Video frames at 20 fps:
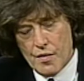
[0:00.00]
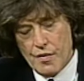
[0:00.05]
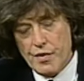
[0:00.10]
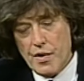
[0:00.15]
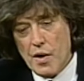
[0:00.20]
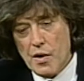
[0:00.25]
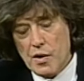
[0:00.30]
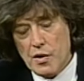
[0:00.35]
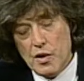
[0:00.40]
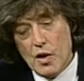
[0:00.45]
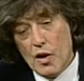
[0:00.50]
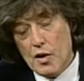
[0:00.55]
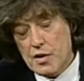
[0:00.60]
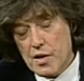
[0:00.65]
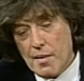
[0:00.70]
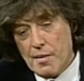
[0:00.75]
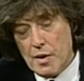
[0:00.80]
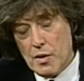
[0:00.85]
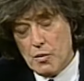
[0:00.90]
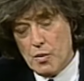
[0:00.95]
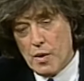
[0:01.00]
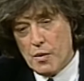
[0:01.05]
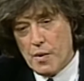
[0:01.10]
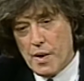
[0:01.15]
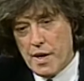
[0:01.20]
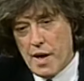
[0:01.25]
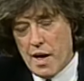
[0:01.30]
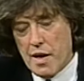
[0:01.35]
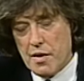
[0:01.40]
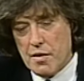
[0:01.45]
No, you're not. I mean,
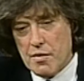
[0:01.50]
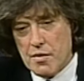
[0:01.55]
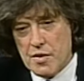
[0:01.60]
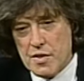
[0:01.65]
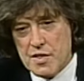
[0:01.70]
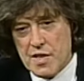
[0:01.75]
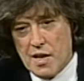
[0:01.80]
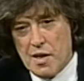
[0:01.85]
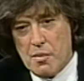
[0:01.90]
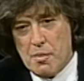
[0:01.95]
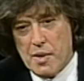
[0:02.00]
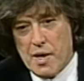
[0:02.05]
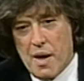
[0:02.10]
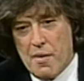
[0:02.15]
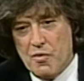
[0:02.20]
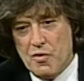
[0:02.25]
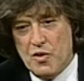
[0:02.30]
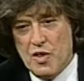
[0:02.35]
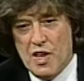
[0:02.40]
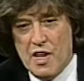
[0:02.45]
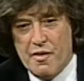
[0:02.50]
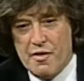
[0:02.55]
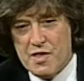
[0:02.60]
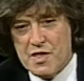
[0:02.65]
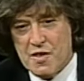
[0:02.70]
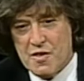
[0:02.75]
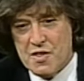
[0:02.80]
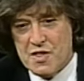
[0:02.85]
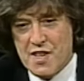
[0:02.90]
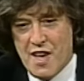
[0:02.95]
when I suddenly became
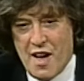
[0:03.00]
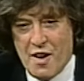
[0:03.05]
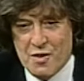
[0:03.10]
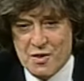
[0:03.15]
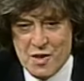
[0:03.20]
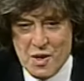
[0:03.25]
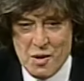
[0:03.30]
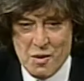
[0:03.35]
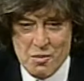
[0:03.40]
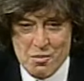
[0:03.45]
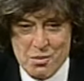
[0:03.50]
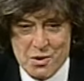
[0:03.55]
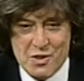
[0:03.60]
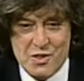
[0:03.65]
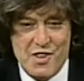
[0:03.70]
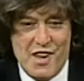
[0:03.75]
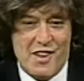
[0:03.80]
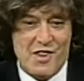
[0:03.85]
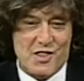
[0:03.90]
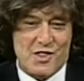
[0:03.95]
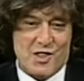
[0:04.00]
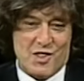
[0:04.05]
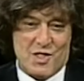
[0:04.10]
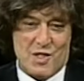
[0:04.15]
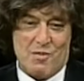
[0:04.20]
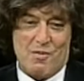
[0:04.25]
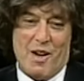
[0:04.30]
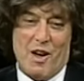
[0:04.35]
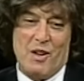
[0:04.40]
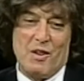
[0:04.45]
nervous of sounding
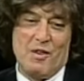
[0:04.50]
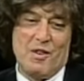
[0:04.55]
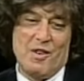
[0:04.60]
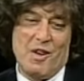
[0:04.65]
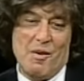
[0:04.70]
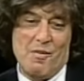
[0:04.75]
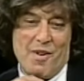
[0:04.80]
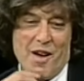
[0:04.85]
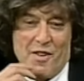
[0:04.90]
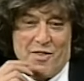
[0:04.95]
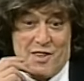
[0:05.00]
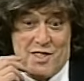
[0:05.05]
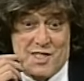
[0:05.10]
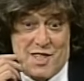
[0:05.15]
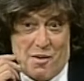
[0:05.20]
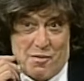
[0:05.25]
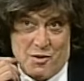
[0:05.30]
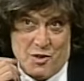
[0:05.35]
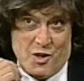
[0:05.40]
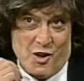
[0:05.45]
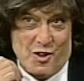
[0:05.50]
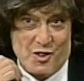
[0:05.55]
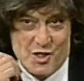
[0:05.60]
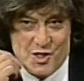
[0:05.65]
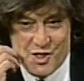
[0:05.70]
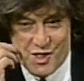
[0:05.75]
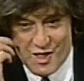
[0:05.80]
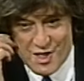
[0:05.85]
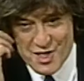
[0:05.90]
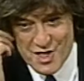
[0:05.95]
pretentious about about the
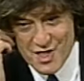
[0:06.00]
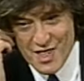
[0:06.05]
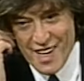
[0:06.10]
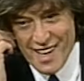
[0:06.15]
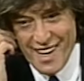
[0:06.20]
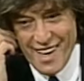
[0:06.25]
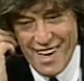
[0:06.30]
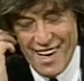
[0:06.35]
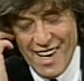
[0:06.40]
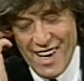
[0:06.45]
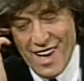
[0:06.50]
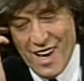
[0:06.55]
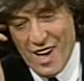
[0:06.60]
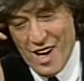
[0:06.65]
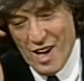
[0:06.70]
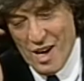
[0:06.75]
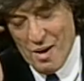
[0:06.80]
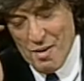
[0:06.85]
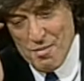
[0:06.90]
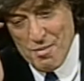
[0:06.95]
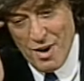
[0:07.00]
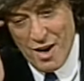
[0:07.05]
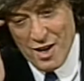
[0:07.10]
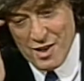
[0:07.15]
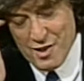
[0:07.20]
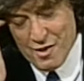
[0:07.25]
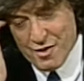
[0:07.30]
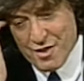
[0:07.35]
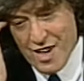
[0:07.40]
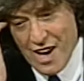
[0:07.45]
subconscious yeah. uh,
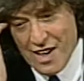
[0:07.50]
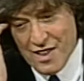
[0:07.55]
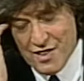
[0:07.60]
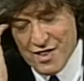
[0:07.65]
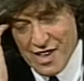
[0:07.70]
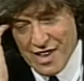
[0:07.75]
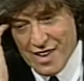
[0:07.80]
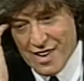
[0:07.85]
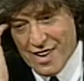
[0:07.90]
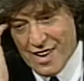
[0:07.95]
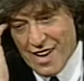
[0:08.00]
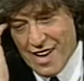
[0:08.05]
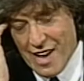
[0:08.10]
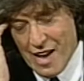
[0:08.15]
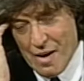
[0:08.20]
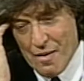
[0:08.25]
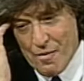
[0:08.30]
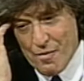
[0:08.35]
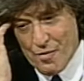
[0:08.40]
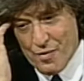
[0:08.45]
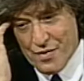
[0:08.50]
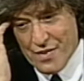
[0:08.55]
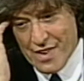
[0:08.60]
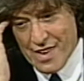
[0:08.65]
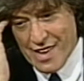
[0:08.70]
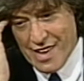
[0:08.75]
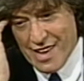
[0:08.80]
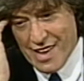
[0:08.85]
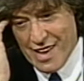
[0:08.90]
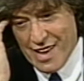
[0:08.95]
part of writing, um,
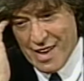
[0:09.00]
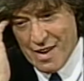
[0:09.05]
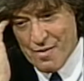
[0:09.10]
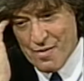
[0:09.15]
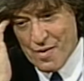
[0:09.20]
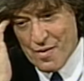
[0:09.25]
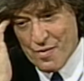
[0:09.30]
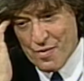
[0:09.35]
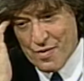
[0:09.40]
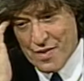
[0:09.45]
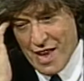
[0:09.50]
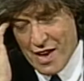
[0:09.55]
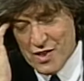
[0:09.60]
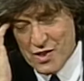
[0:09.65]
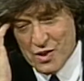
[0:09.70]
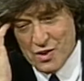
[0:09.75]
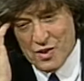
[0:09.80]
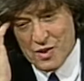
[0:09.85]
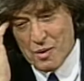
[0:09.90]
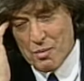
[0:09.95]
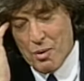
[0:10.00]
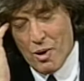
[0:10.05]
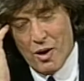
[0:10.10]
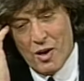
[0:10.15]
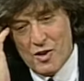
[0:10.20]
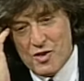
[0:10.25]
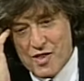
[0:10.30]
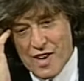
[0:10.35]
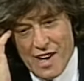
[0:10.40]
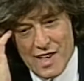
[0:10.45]
um, I shouldn't
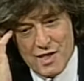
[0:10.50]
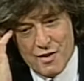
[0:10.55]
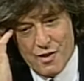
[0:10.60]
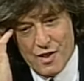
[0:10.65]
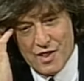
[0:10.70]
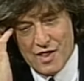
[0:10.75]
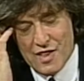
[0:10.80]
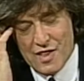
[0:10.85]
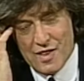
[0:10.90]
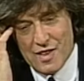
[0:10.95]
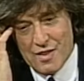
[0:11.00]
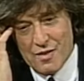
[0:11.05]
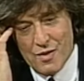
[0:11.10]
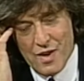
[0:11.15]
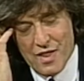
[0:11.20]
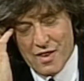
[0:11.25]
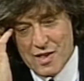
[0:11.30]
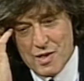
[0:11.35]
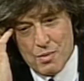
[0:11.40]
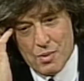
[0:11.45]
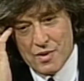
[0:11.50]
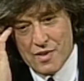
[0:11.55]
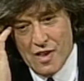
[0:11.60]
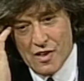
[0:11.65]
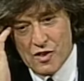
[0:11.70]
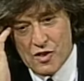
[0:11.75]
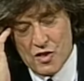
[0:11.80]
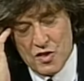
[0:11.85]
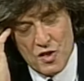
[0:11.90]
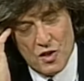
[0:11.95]
apologize for it, whether it's
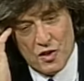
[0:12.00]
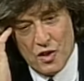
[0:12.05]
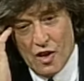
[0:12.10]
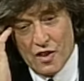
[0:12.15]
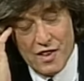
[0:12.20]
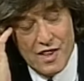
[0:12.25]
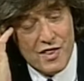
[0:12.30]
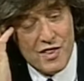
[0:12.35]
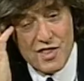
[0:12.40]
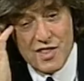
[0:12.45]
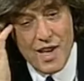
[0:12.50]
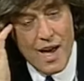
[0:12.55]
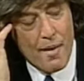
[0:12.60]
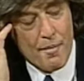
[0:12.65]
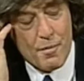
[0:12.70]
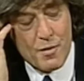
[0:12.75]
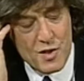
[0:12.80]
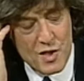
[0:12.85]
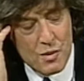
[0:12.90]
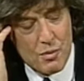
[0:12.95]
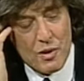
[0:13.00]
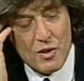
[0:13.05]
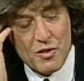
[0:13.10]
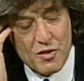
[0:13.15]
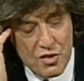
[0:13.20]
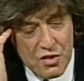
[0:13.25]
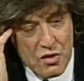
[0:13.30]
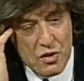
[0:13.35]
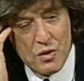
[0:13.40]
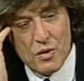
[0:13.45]
pretentious or not. It just happens to be
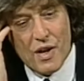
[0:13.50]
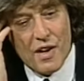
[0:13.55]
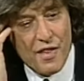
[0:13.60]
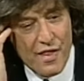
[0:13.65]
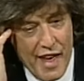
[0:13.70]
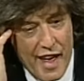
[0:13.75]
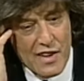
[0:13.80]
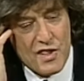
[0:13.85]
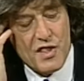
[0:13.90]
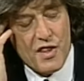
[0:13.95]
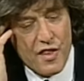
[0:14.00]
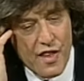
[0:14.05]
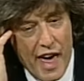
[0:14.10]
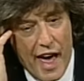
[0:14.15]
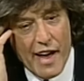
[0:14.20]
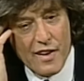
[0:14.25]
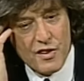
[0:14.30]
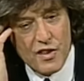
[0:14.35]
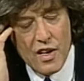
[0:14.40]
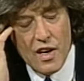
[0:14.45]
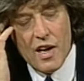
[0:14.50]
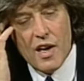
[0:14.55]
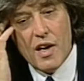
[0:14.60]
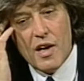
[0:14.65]
true, and that's that.